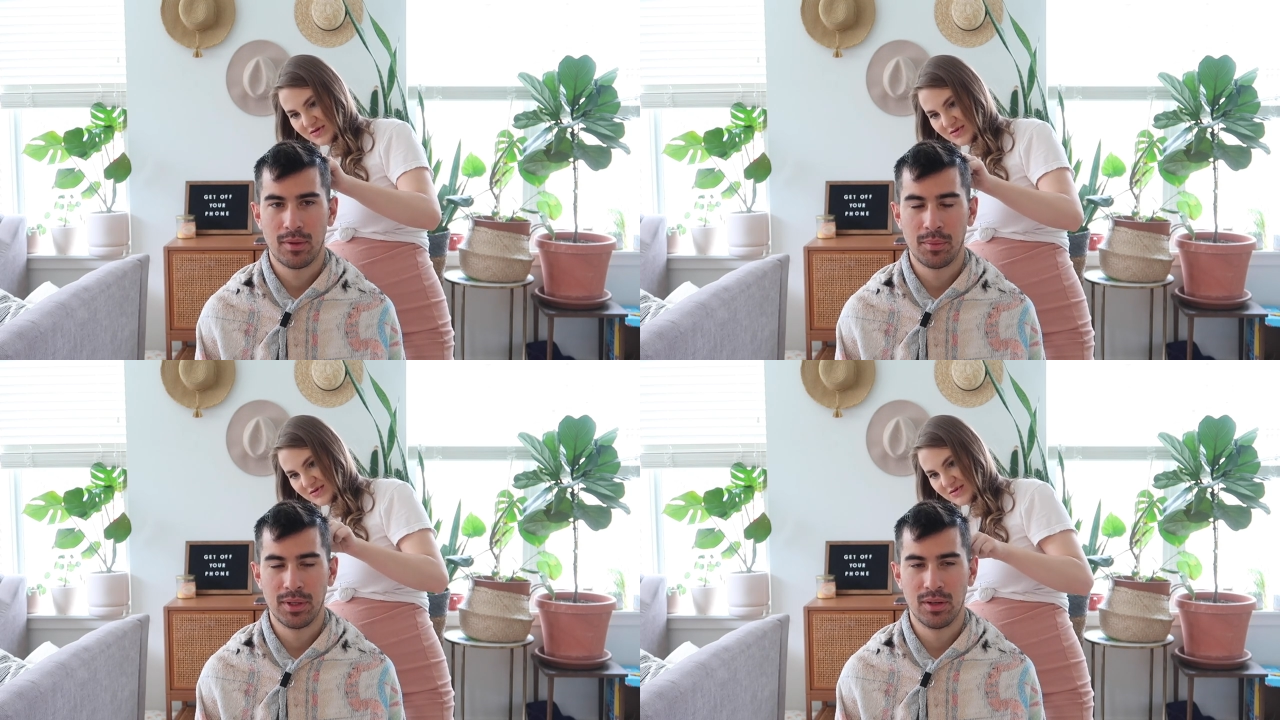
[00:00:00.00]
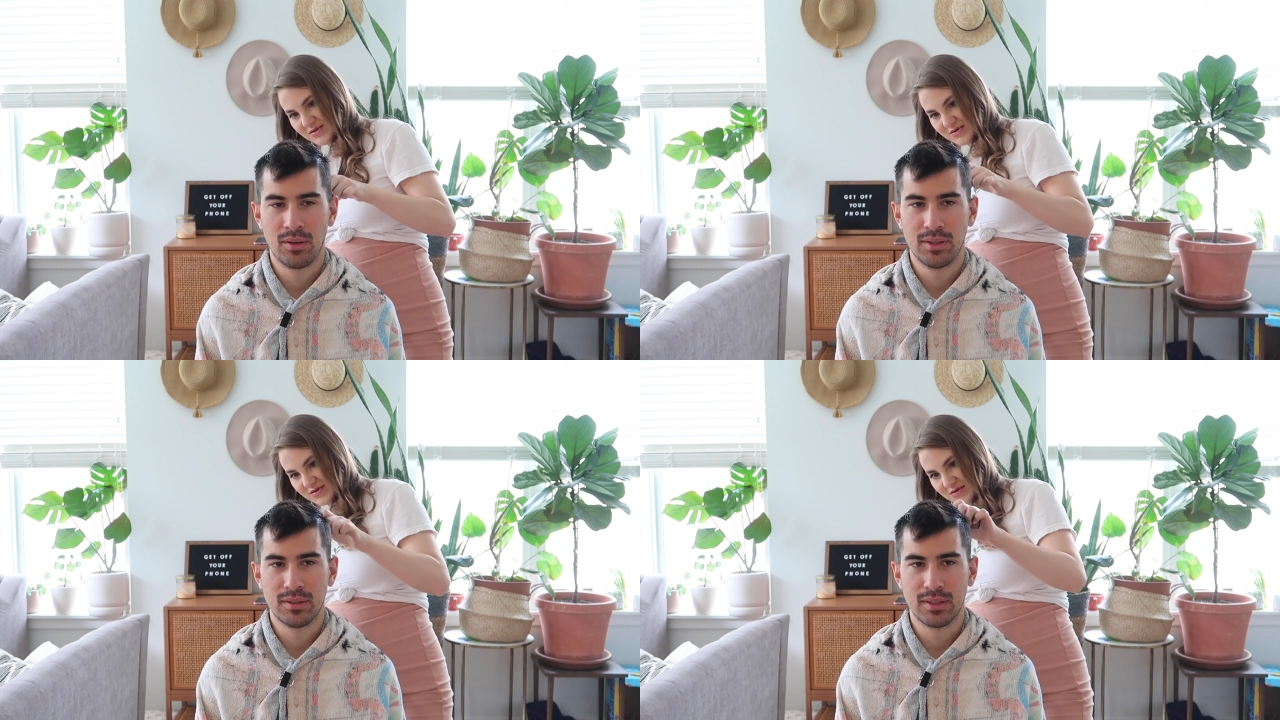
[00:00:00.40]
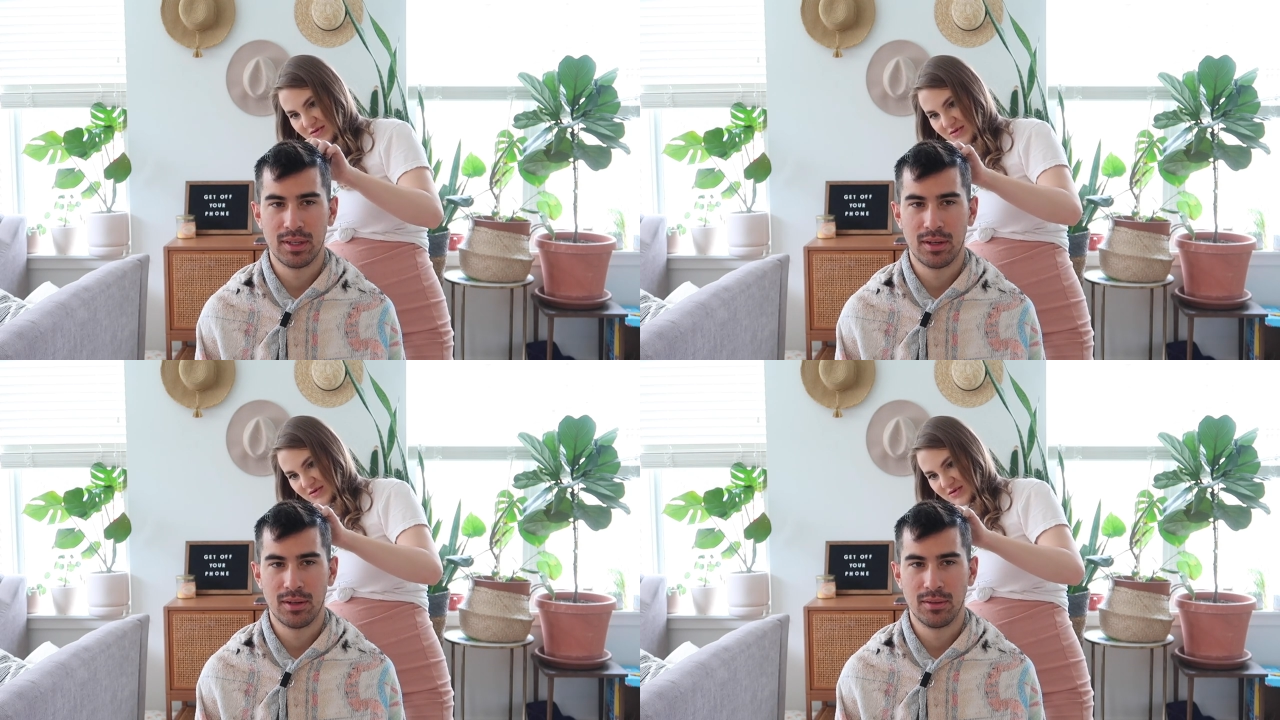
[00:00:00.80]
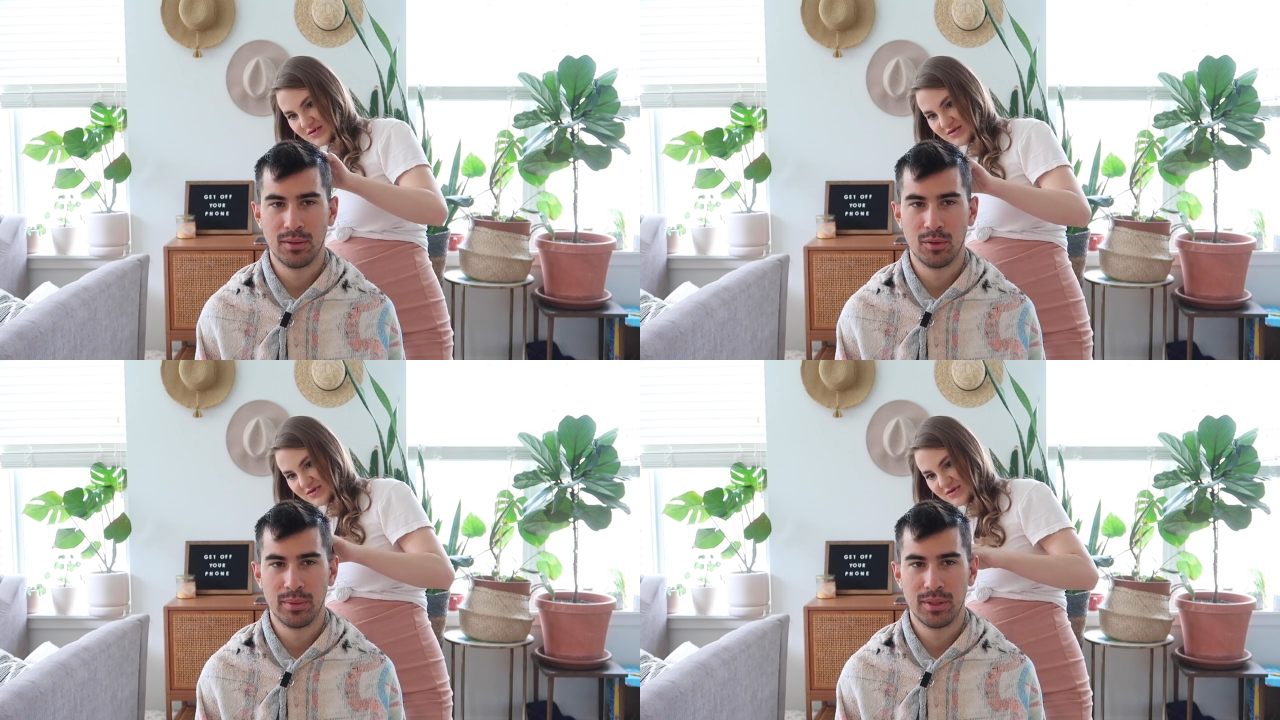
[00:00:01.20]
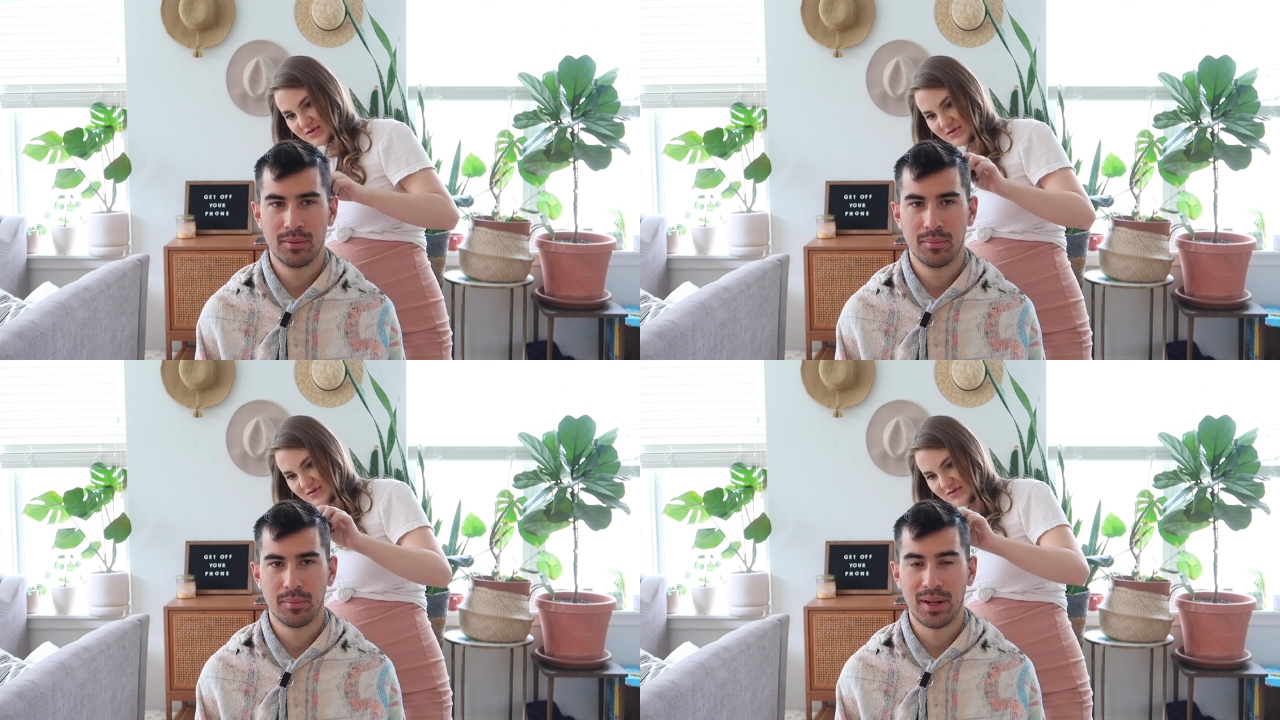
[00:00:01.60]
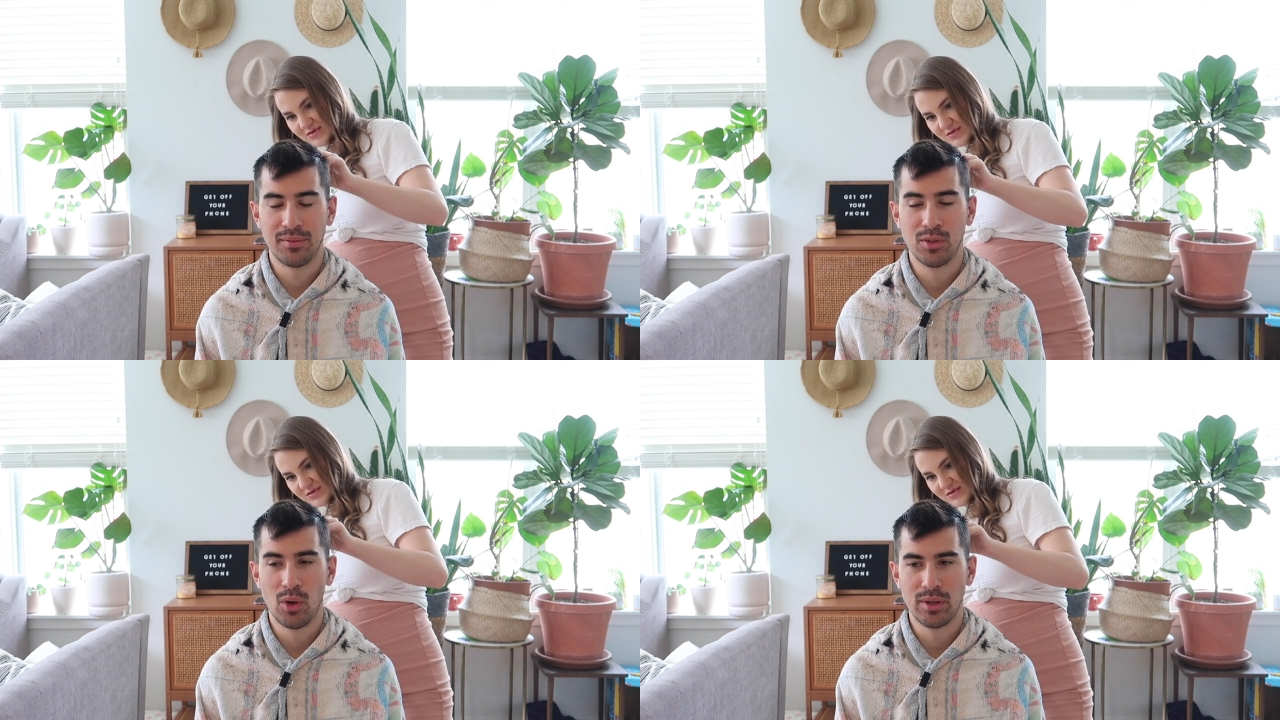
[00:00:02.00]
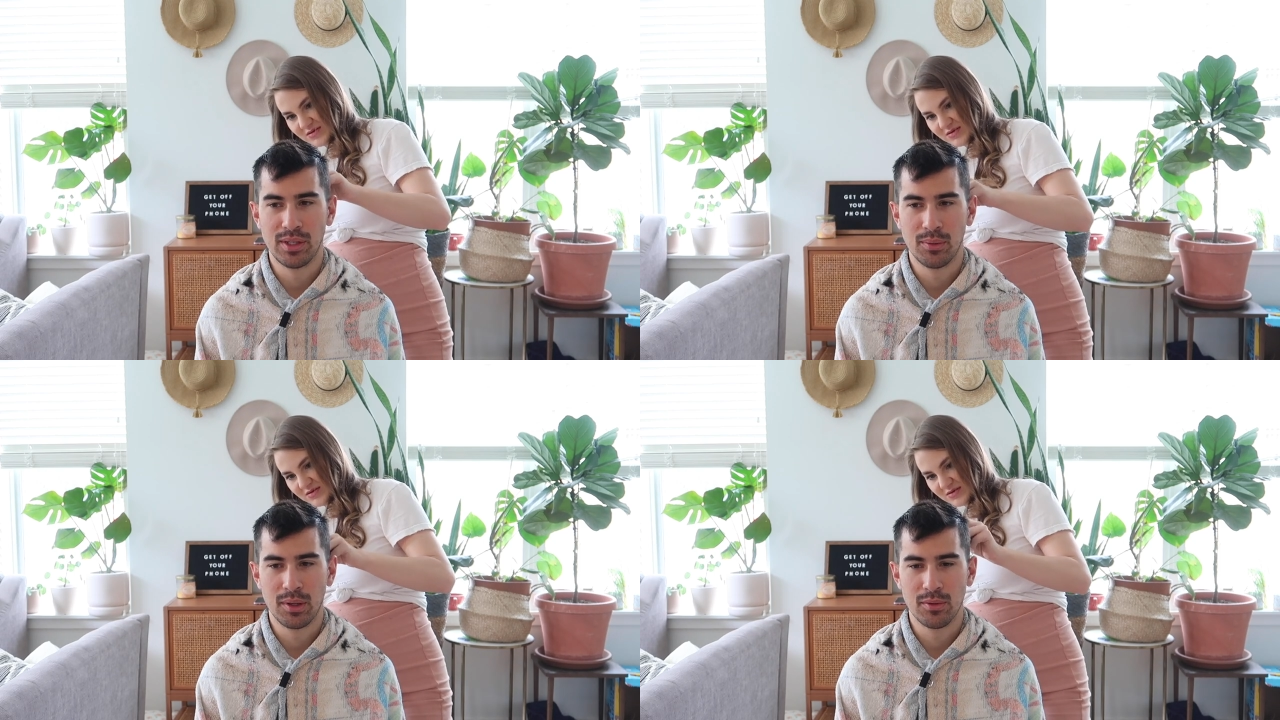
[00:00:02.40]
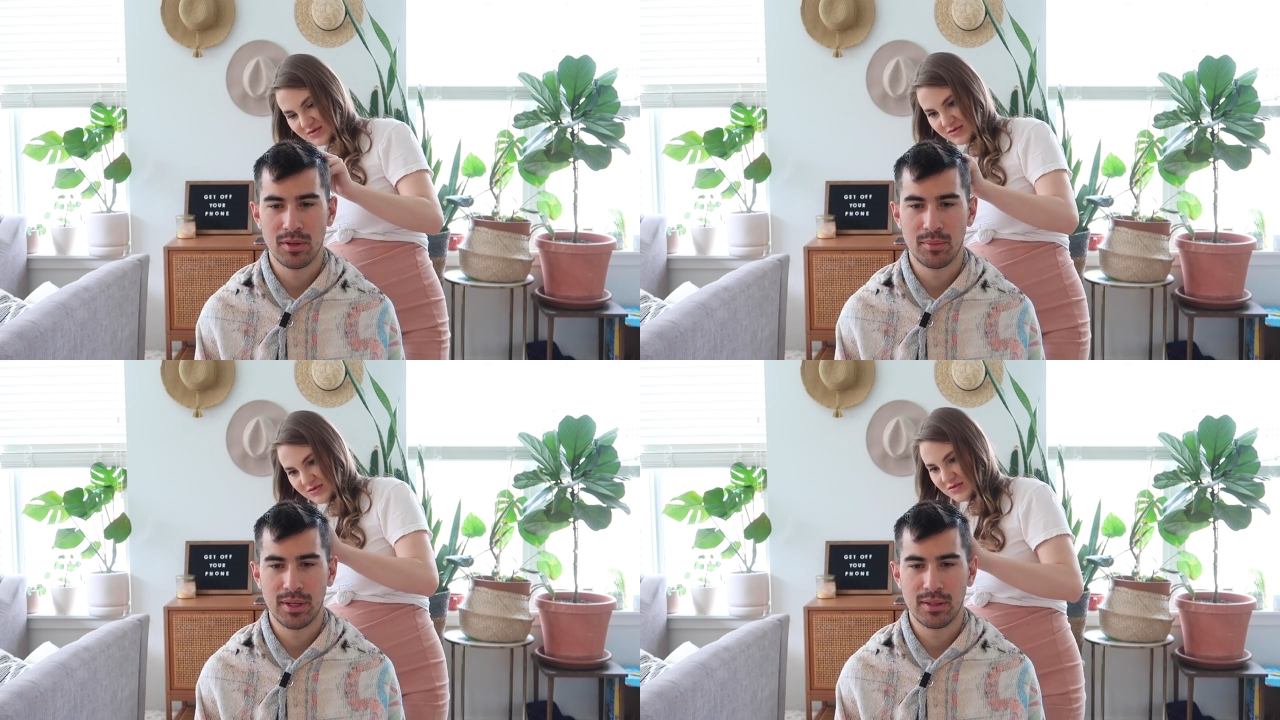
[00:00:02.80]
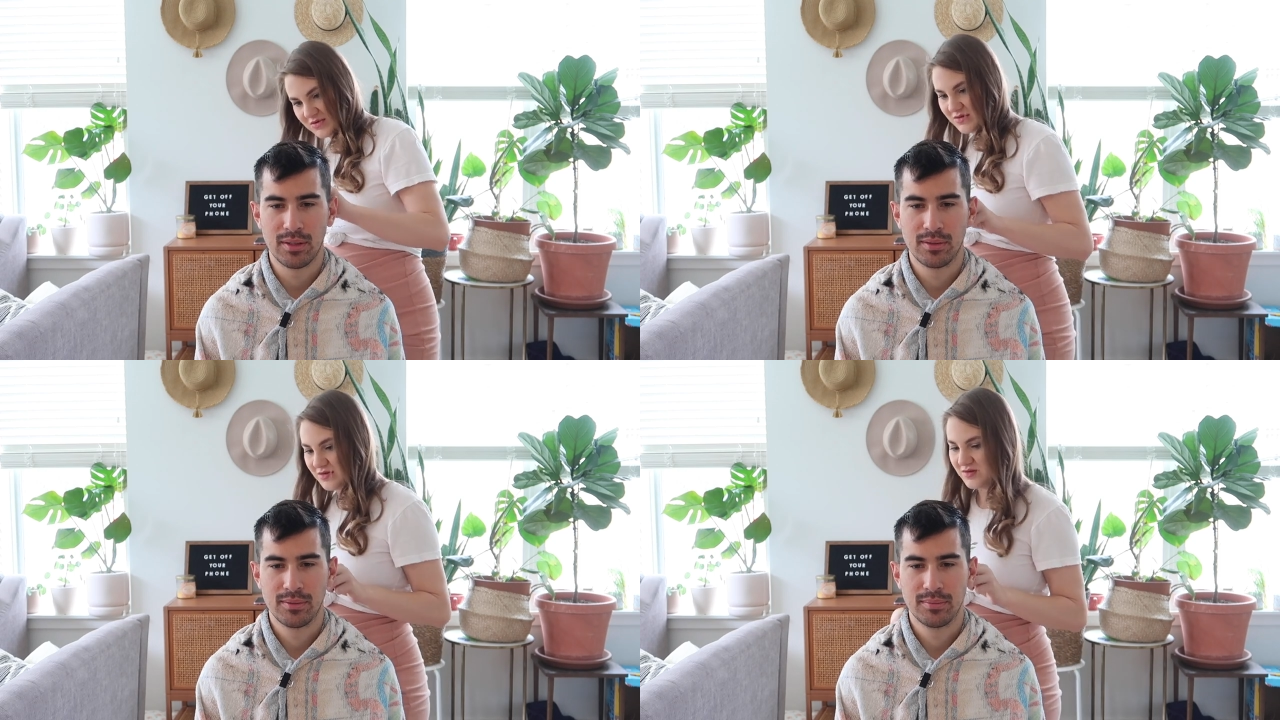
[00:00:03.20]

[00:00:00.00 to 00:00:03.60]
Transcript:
Speaker 1: I mean, it all needs to get cut a little bit. I have no idea what goes on back there.